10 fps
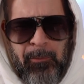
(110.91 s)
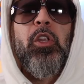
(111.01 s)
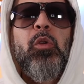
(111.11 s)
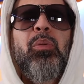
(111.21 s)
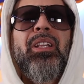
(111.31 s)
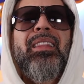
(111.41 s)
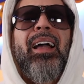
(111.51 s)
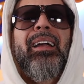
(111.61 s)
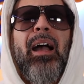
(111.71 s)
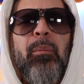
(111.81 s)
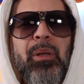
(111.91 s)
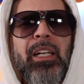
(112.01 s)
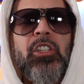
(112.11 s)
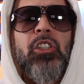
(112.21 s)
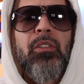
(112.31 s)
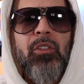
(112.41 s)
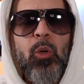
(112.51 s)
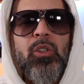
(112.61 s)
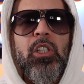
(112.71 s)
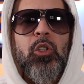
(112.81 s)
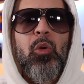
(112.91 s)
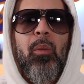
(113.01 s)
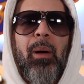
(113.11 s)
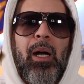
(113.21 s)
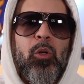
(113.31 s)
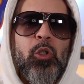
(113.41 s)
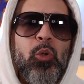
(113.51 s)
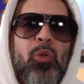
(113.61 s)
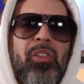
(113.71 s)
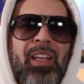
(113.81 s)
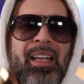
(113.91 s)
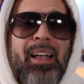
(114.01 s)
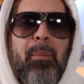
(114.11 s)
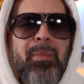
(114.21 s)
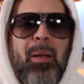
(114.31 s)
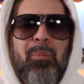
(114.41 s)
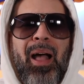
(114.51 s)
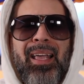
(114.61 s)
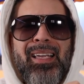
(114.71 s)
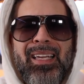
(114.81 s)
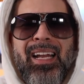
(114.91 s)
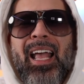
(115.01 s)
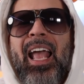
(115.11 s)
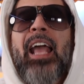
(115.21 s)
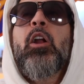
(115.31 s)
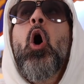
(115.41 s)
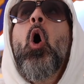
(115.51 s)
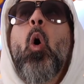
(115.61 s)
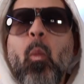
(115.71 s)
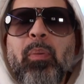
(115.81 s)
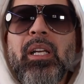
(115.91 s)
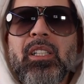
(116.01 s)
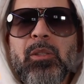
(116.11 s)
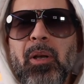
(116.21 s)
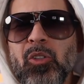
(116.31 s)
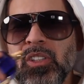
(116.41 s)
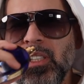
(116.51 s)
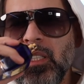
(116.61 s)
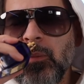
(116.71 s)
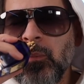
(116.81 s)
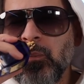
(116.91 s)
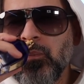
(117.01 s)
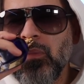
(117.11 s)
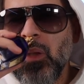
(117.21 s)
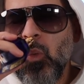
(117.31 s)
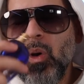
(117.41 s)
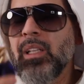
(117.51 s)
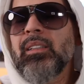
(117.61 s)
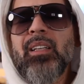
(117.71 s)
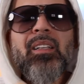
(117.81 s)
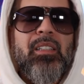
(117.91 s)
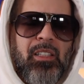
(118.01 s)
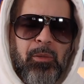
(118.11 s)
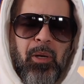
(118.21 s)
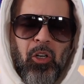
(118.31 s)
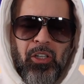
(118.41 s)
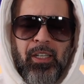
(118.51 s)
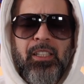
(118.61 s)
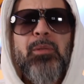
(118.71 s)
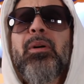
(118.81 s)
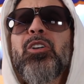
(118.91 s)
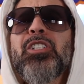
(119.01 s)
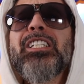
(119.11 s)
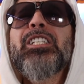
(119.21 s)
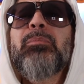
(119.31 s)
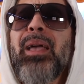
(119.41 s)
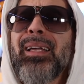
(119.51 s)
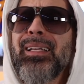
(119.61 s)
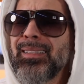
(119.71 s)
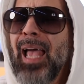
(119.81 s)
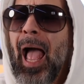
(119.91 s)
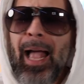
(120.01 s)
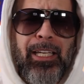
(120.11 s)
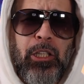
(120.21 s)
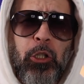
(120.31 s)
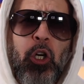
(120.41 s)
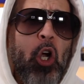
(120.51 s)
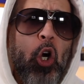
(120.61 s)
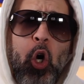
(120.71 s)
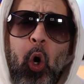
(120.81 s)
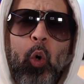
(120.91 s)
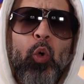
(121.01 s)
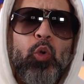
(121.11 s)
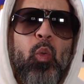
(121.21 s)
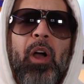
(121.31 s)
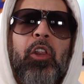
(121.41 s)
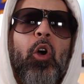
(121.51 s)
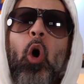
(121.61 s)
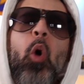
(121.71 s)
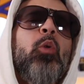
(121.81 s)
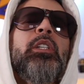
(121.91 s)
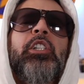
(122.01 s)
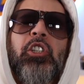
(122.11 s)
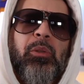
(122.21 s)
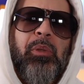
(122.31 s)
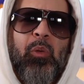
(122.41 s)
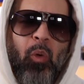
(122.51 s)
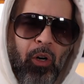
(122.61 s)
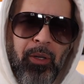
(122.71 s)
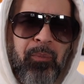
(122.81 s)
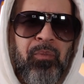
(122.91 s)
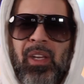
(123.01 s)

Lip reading: When you put that combination of notes into a bottle, you think I'm not buying it and hoping it smells good? Well, it doesn't smell good. It smells spectacular. Cold weather only should be worn.